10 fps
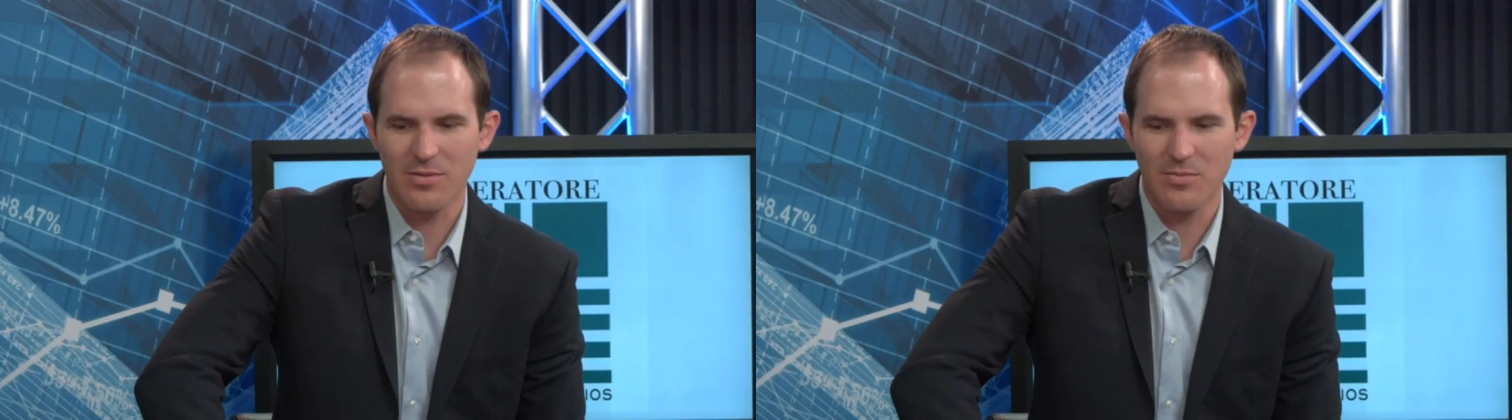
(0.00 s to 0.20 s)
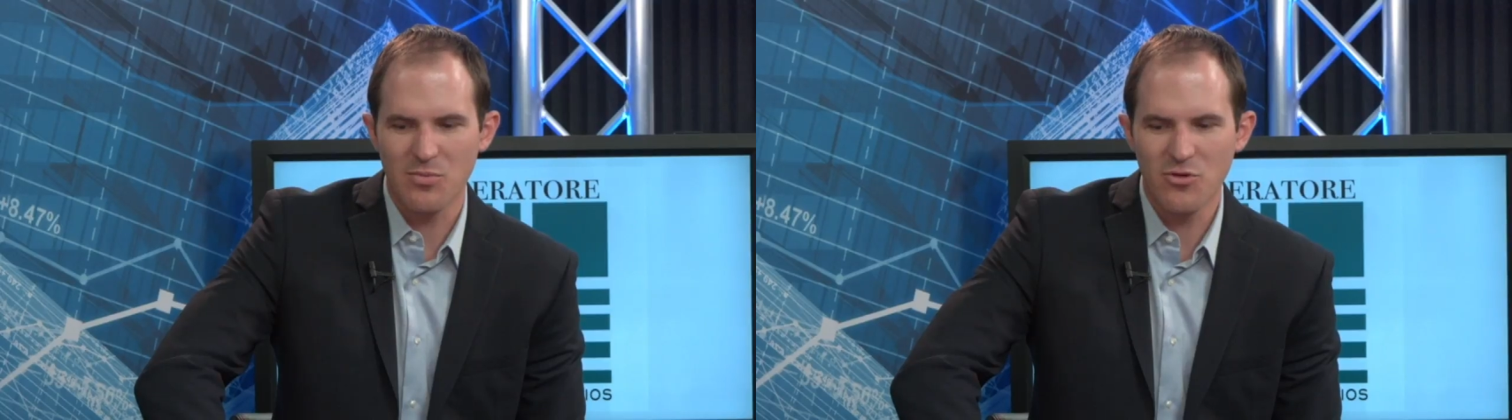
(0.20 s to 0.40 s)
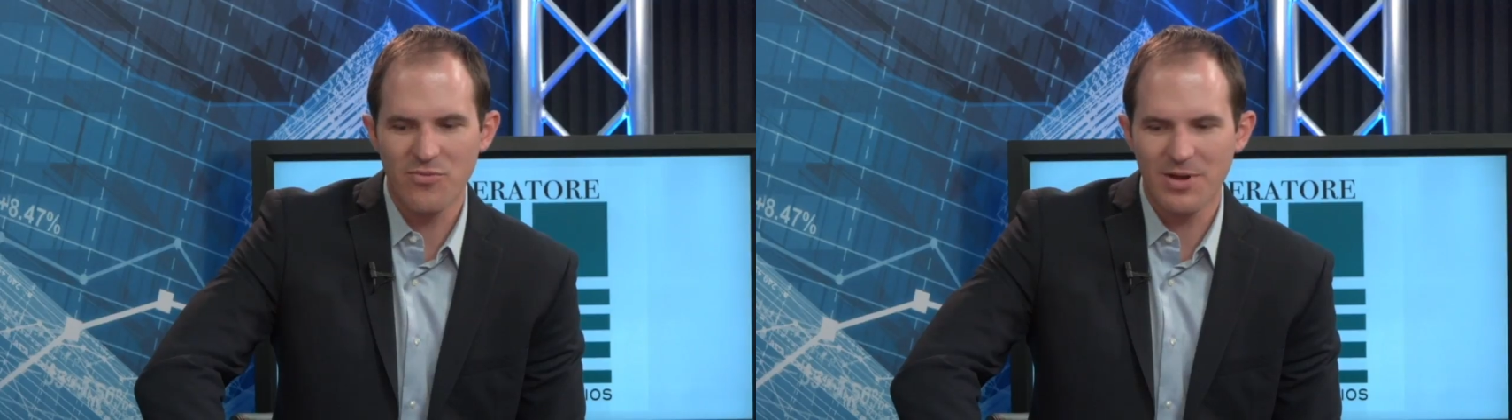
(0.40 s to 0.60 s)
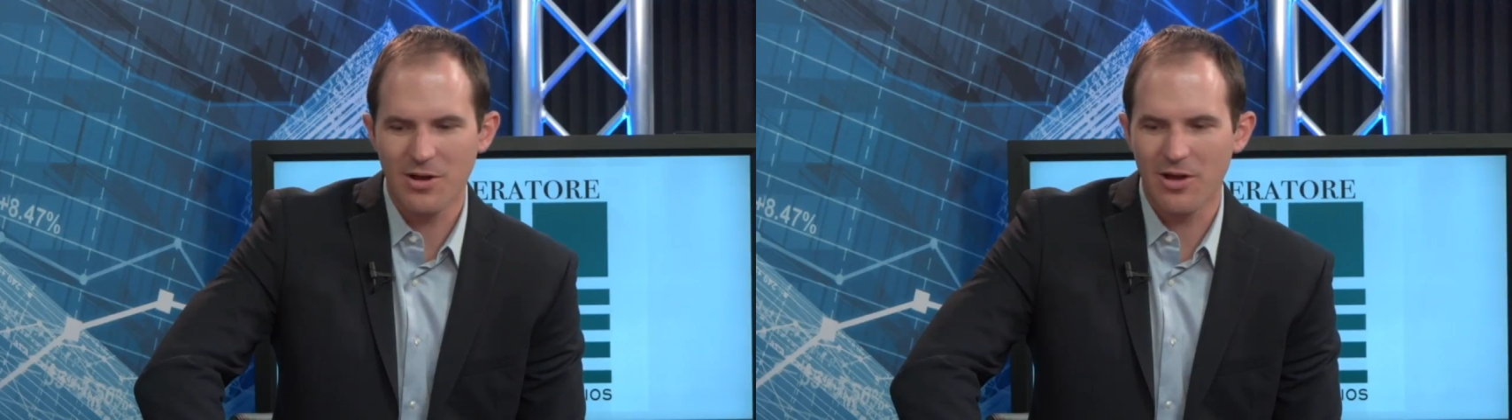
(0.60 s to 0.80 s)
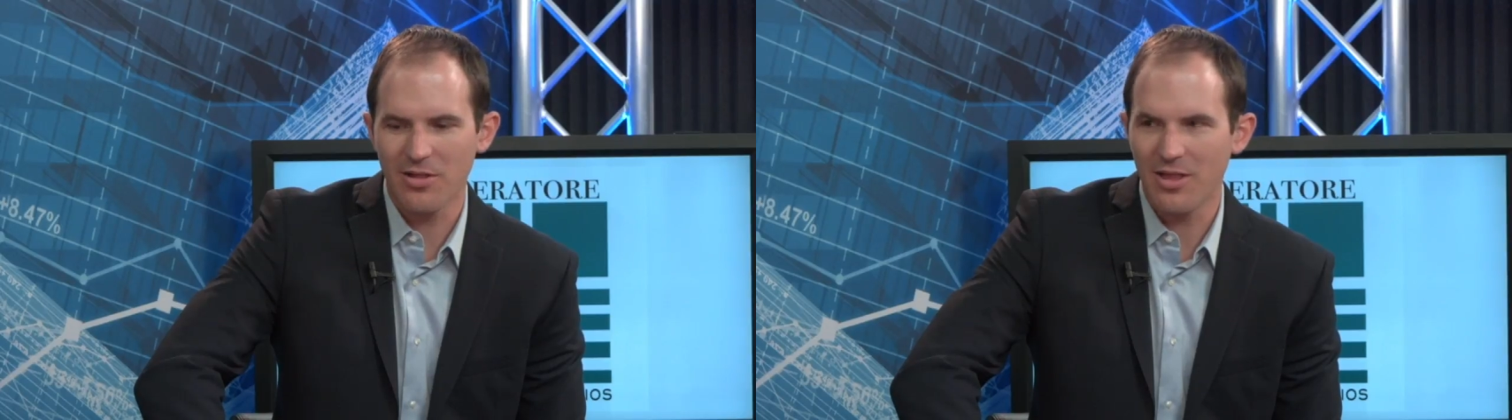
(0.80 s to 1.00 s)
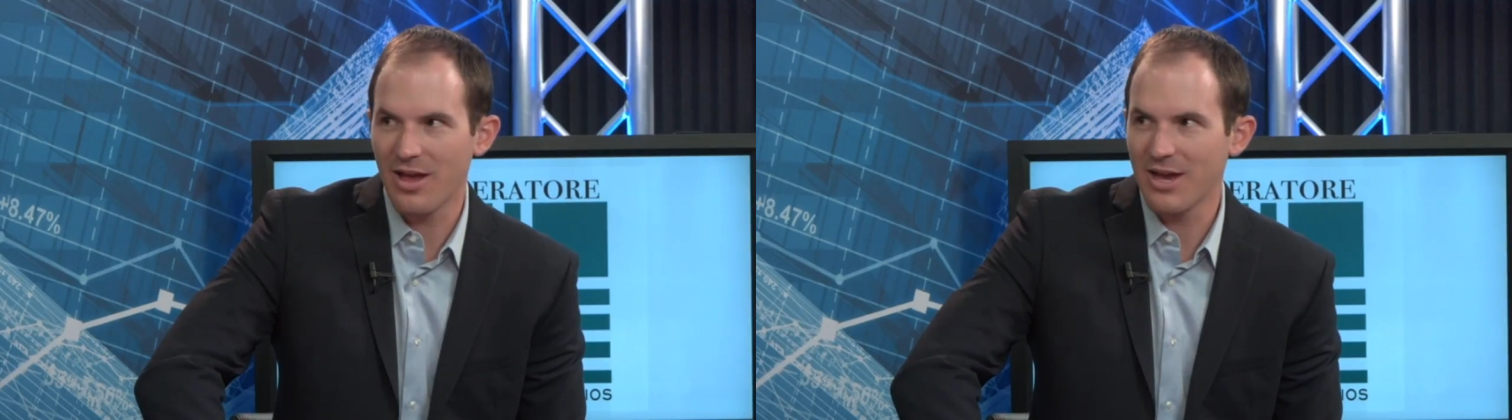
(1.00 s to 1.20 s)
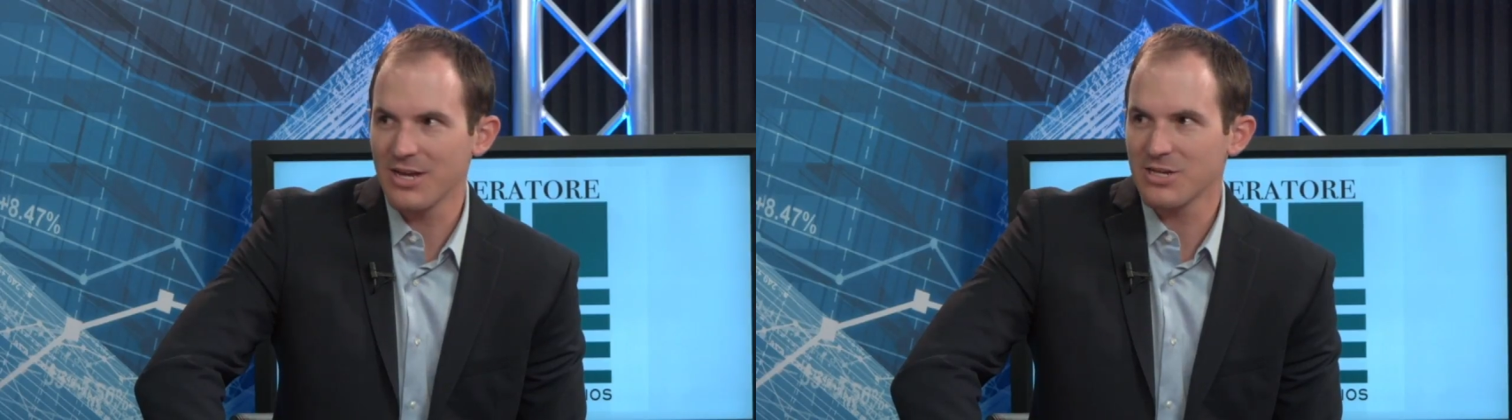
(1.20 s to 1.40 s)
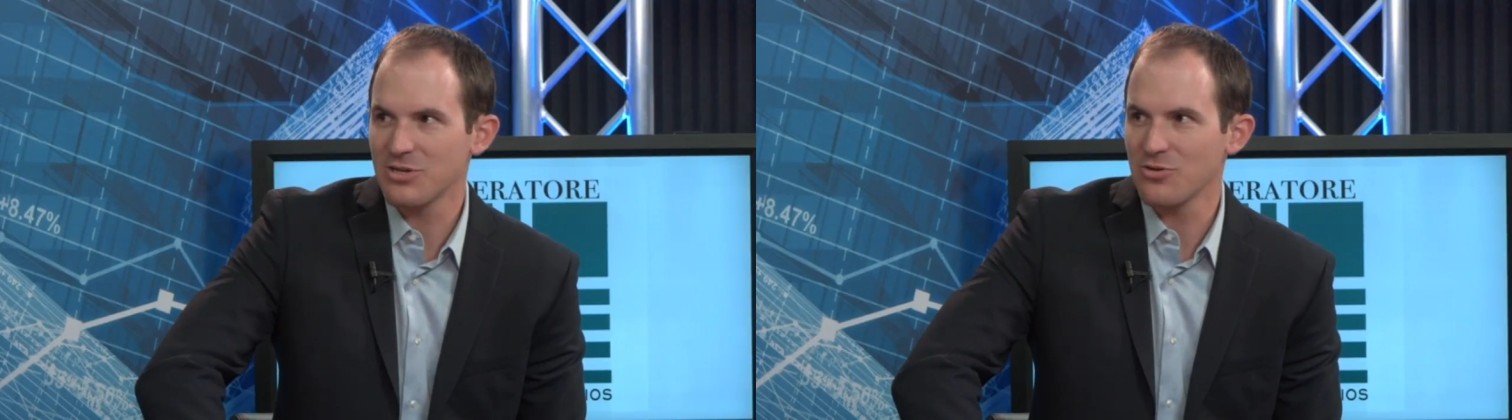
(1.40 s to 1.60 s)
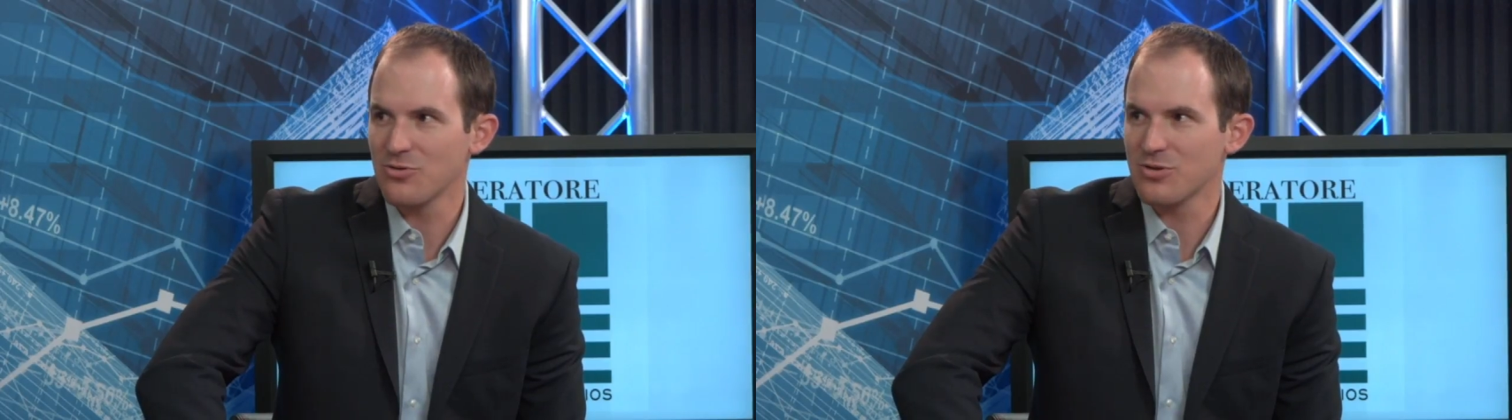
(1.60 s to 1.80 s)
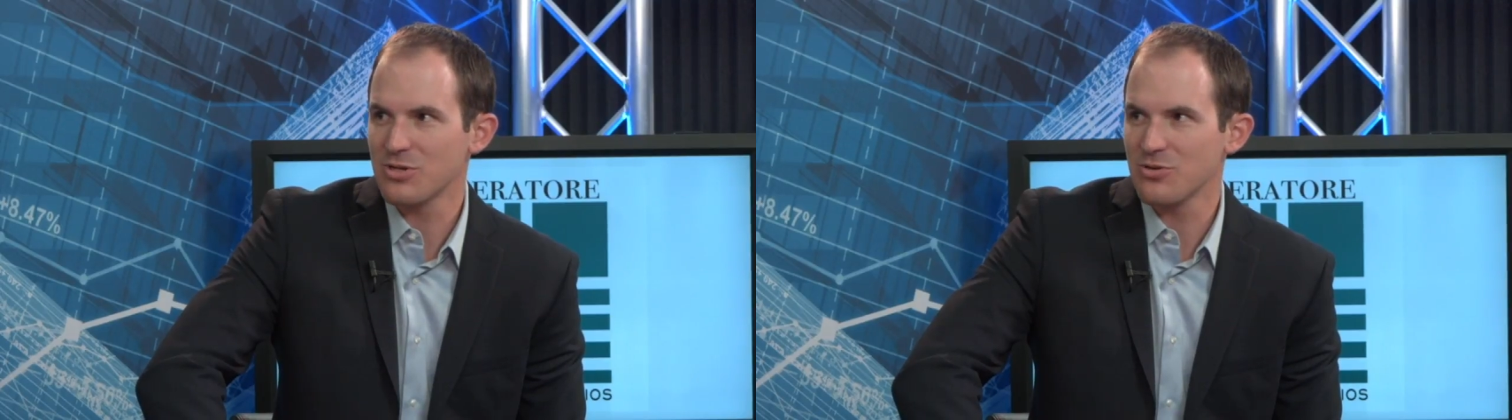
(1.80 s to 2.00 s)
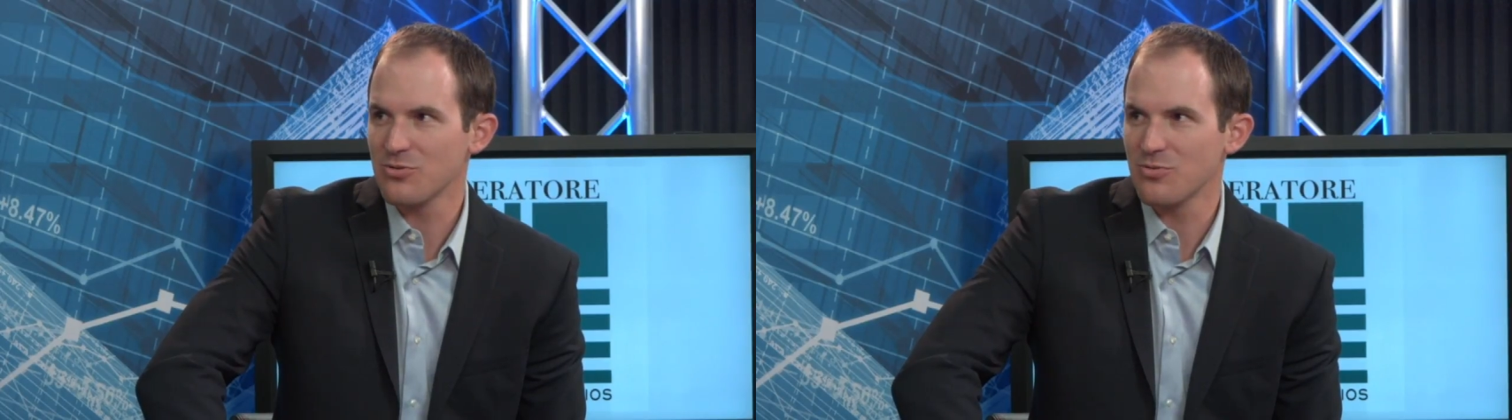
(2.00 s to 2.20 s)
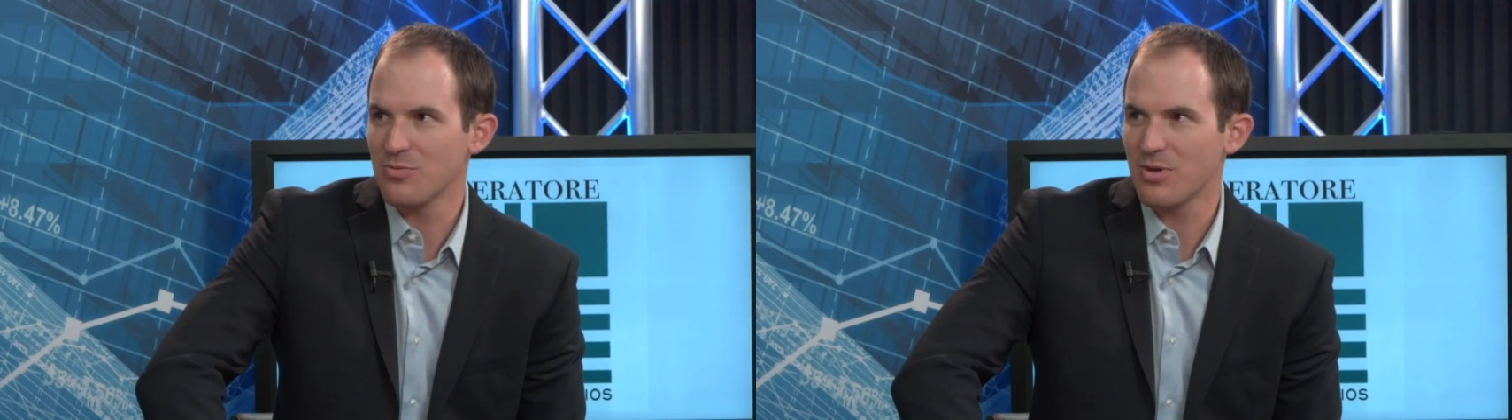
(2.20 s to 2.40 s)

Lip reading: movement online to